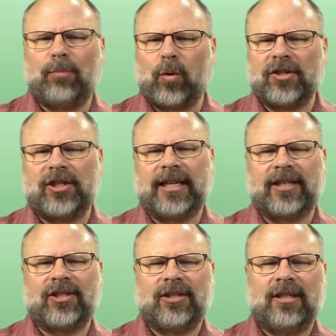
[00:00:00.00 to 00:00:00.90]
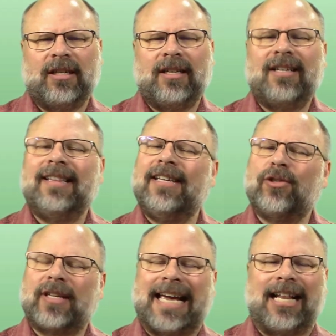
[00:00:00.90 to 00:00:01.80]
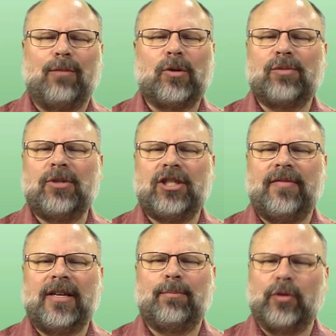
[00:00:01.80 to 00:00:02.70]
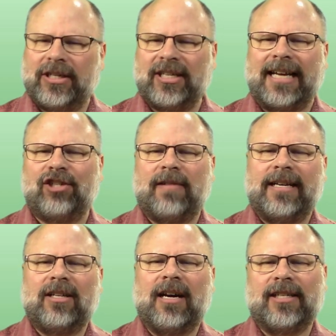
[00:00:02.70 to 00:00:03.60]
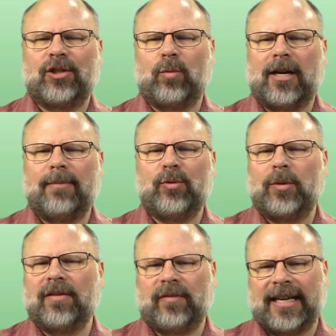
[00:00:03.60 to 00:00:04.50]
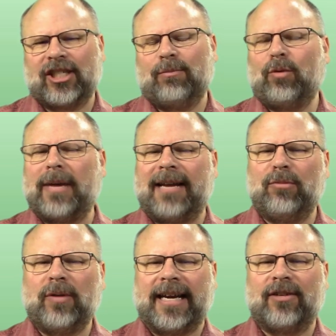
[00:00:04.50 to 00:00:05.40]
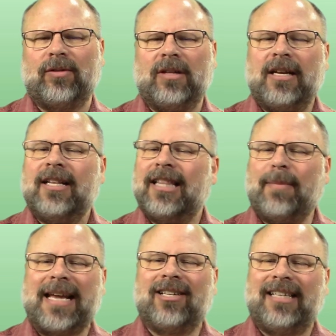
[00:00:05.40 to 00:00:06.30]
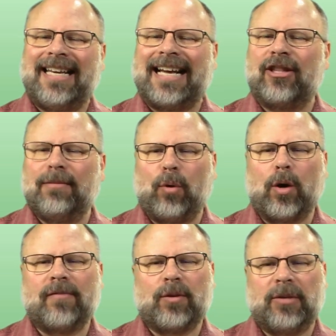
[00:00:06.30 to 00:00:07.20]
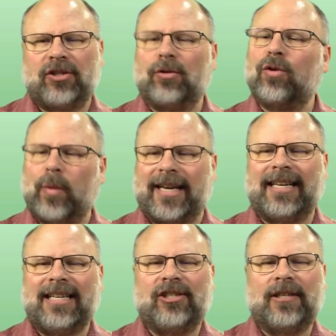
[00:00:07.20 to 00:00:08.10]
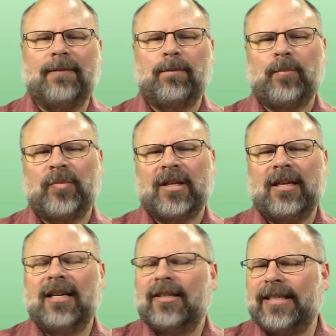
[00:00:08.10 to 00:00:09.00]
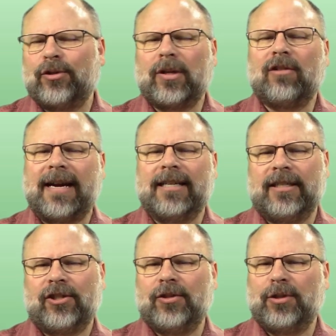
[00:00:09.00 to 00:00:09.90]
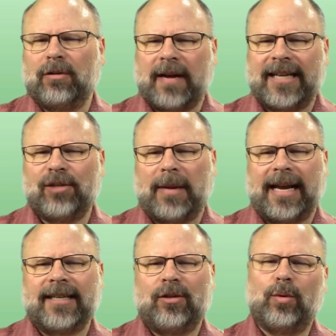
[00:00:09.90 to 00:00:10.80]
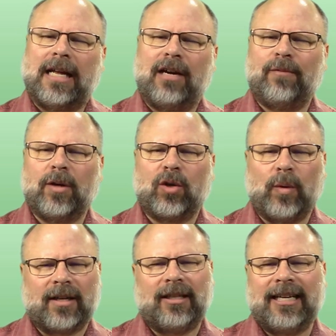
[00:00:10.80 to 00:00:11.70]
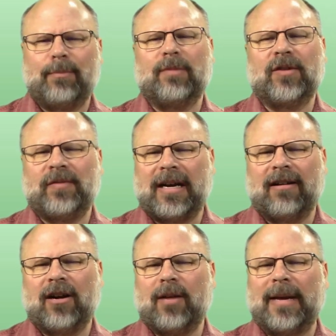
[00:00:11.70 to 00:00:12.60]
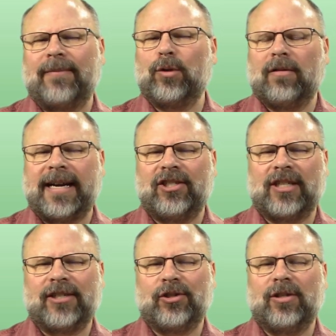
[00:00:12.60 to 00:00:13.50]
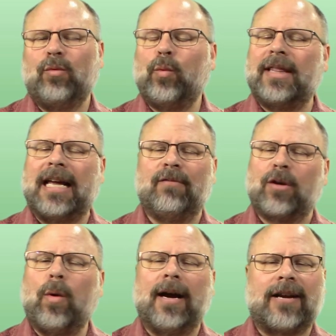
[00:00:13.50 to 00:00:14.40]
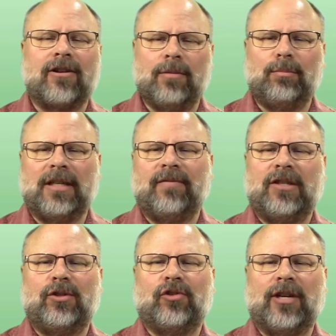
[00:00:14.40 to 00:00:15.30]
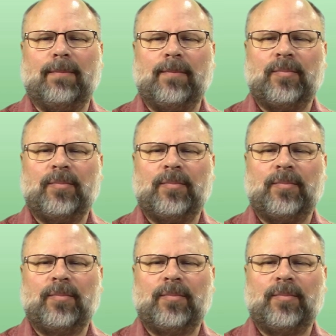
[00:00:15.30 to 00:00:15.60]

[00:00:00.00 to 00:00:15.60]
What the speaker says: bore sticks. These are caliber-specific pre-saturated cotton swabs with a flexible bamboo handle that make cleaning out the bore of your pistol quick and easy. These are a great addition to your range bag to allow for a quick cleanup of your firearm after a range session without requiring a complete field strip.